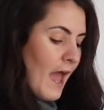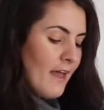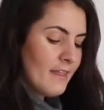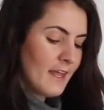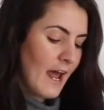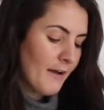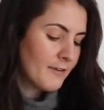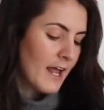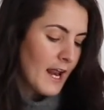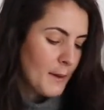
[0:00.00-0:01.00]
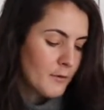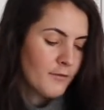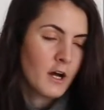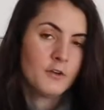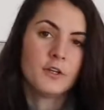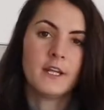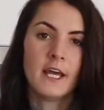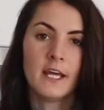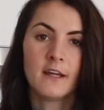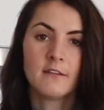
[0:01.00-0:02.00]
And then after that, I move on to
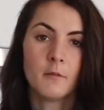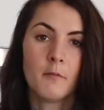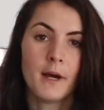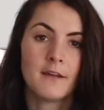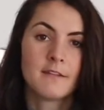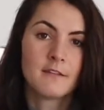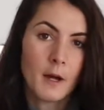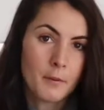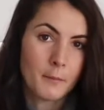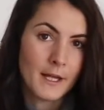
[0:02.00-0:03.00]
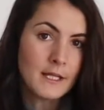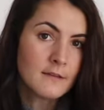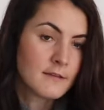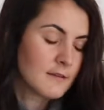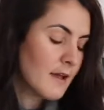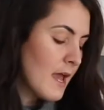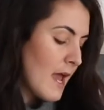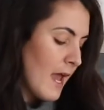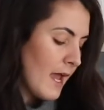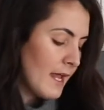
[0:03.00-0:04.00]
taking some of my supplements.
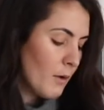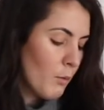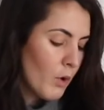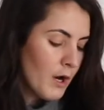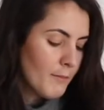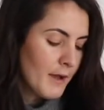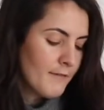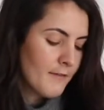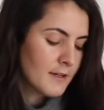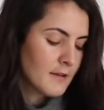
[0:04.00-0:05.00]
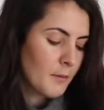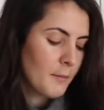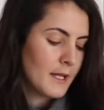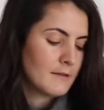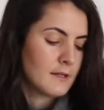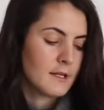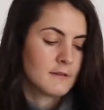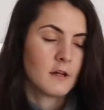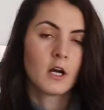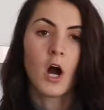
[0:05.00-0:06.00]
And one of my favorite supplements
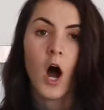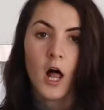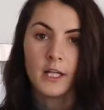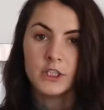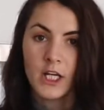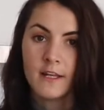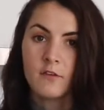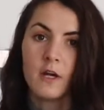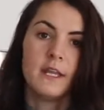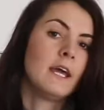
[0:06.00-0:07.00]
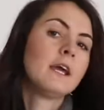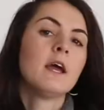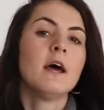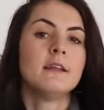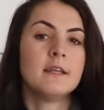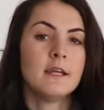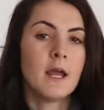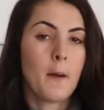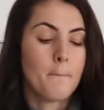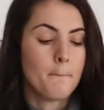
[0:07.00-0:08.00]
is collagen. So I take
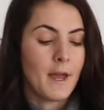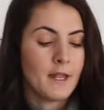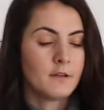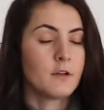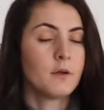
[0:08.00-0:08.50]
the Bent